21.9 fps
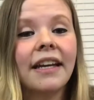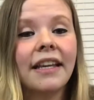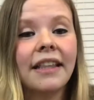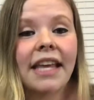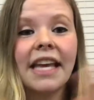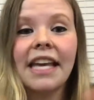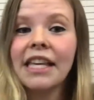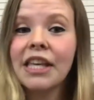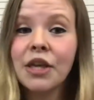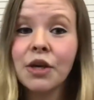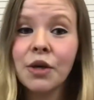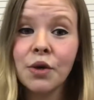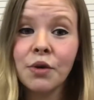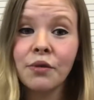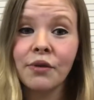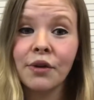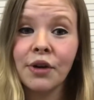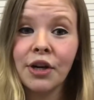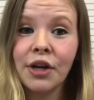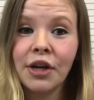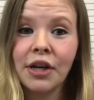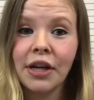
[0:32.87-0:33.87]
Thank you
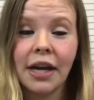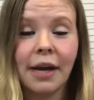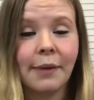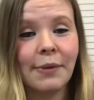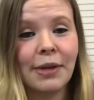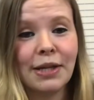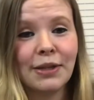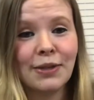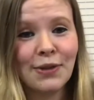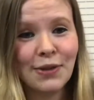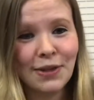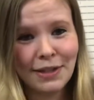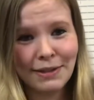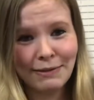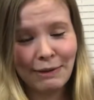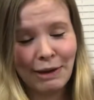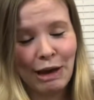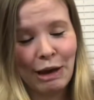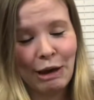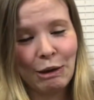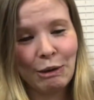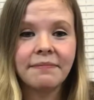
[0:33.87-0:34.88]
for coming to this
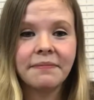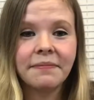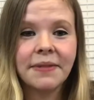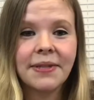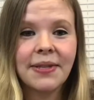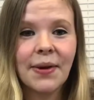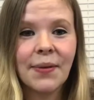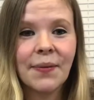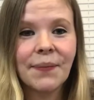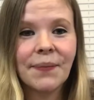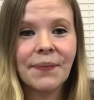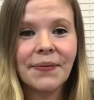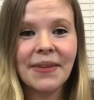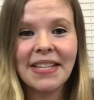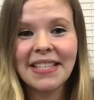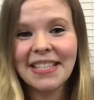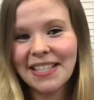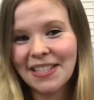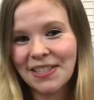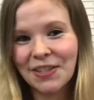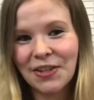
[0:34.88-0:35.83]
video. So let's get